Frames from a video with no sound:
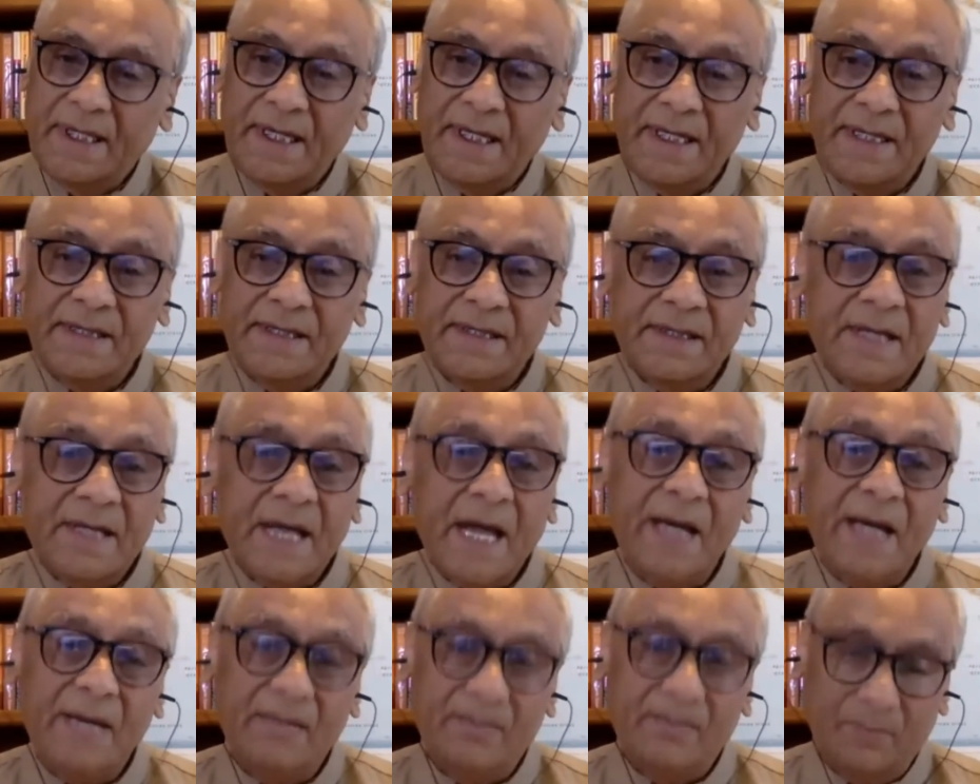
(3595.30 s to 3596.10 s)
it's
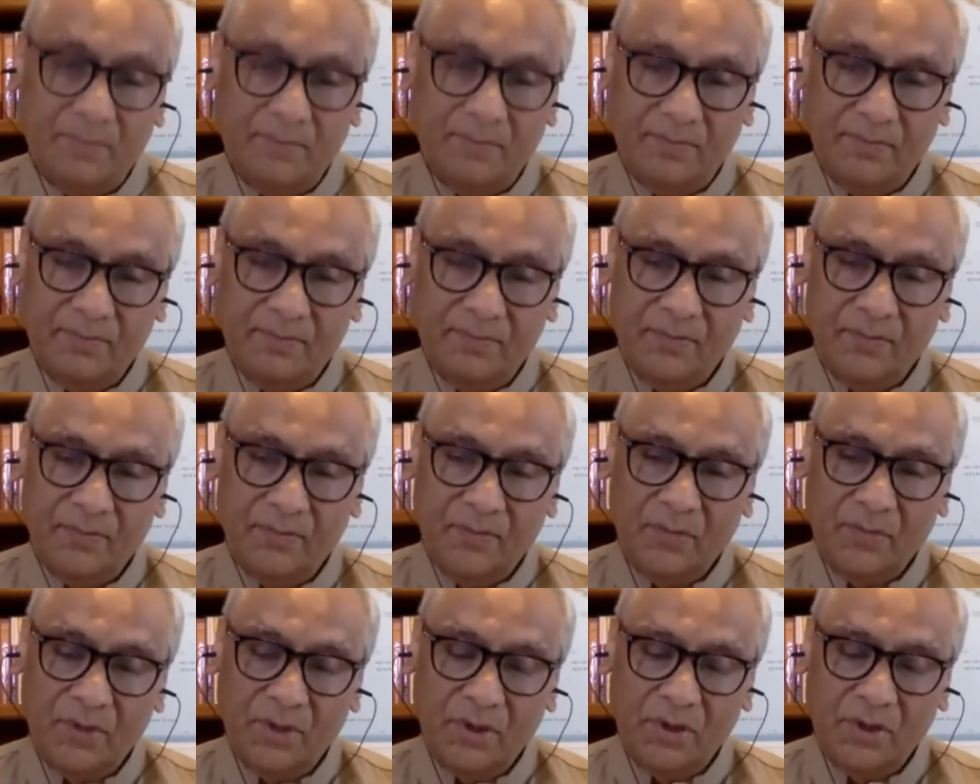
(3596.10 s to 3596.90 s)
time
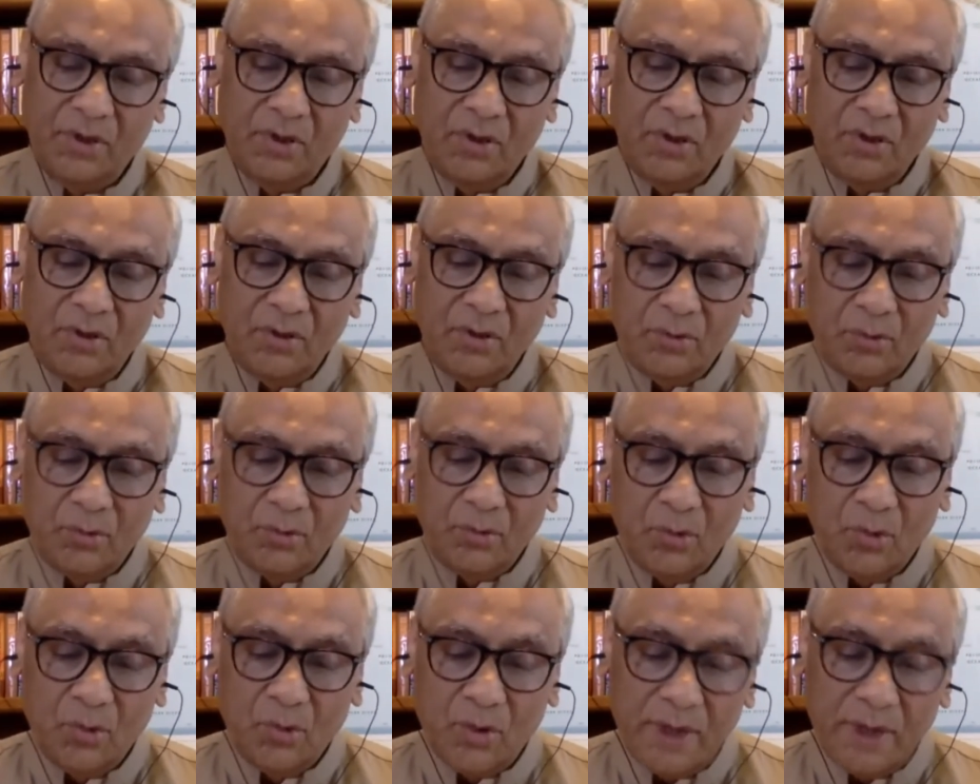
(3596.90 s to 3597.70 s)

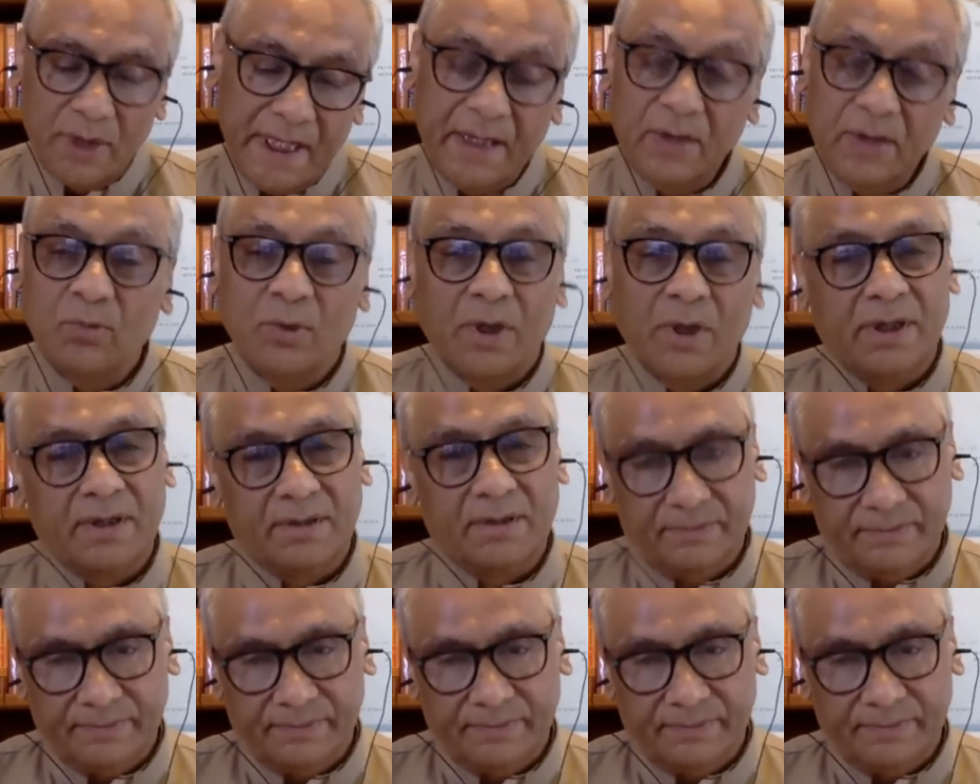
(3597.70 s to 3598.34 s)
to go inward.